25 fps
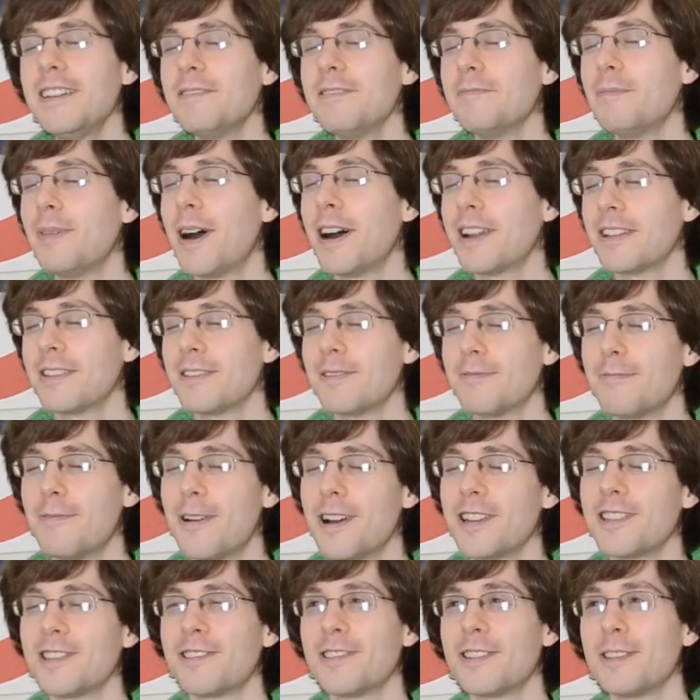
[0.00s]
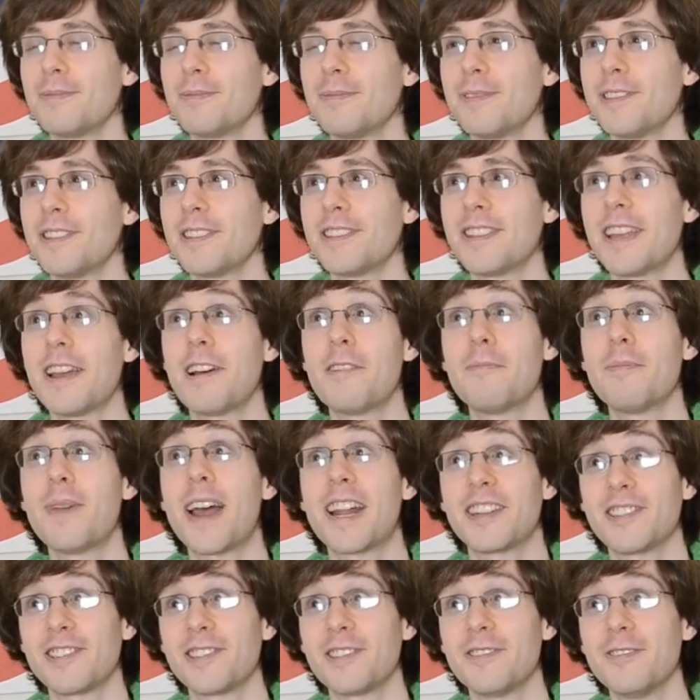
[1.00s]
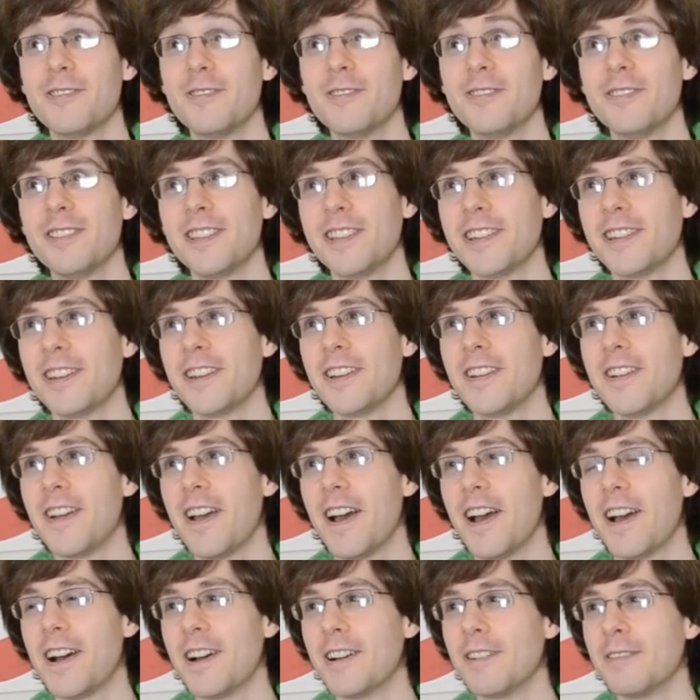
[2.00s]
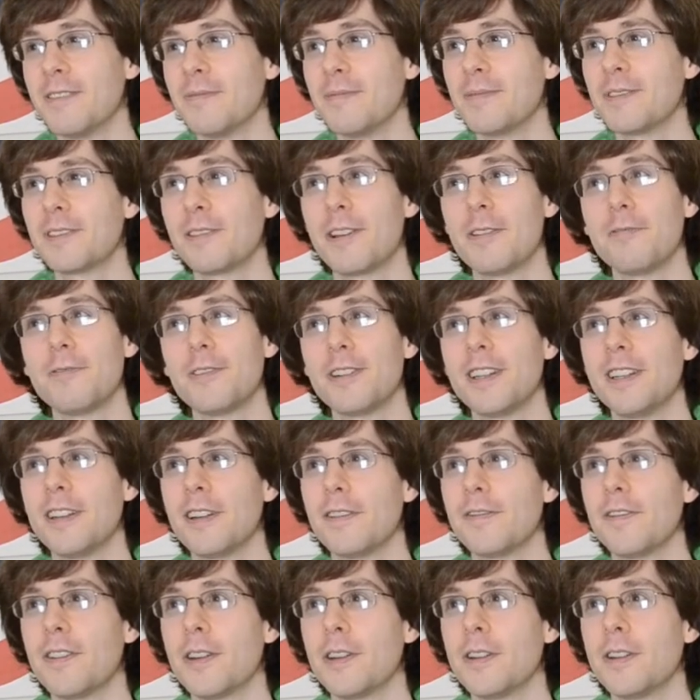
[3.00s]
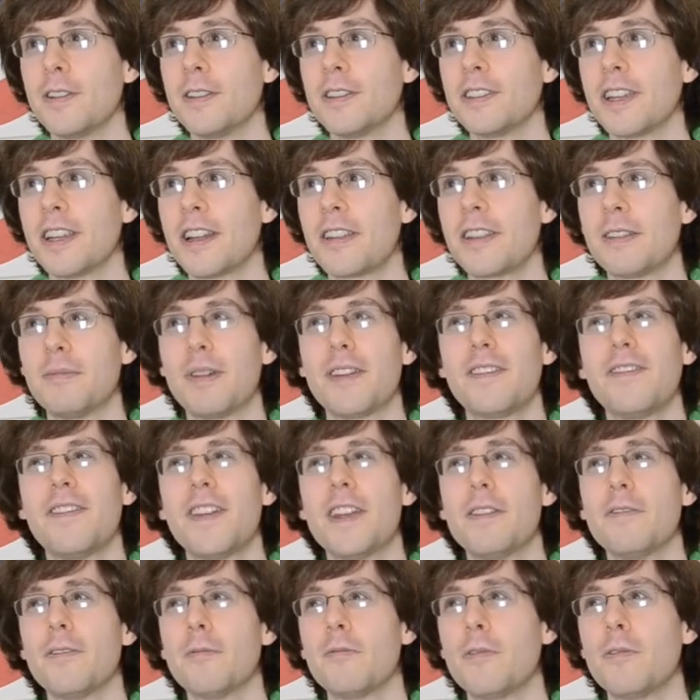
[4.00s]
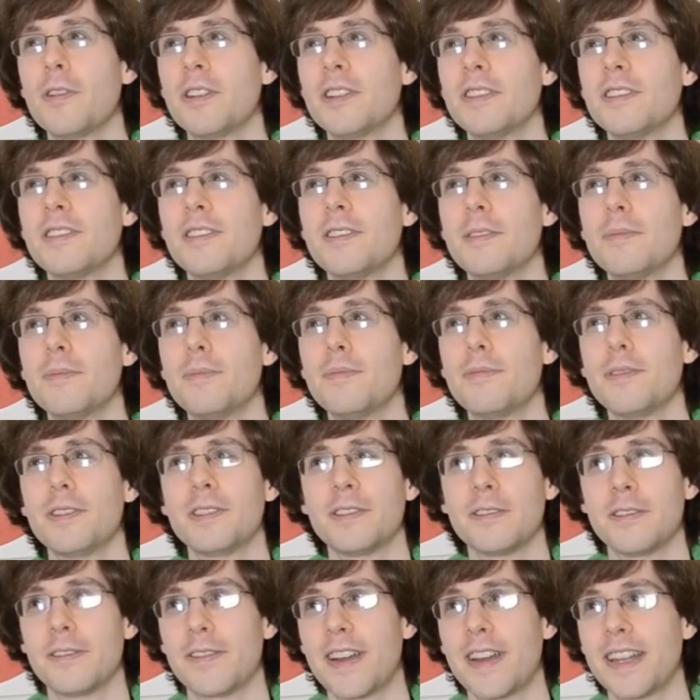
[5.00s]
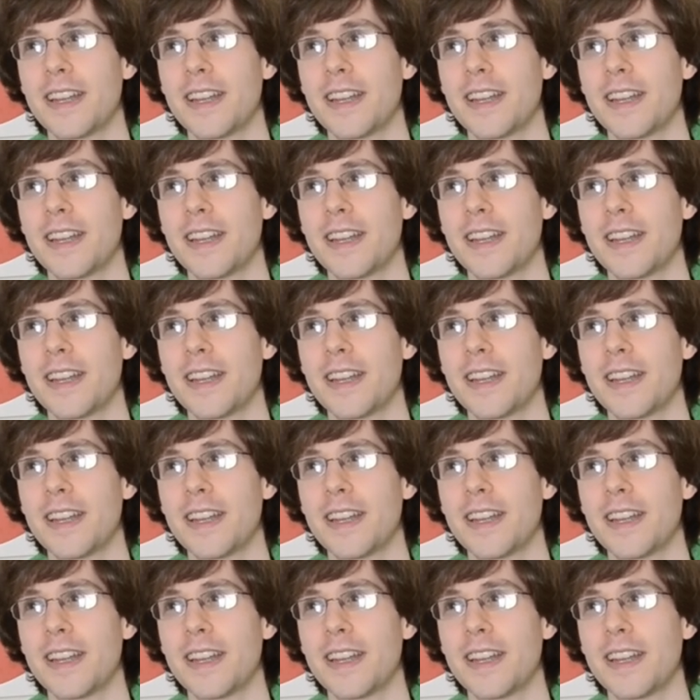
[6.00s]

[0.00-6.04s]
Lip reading: pardon the word choice, but just they are magical, you know. So I really love those, and I think my favourite one is The Prisoner of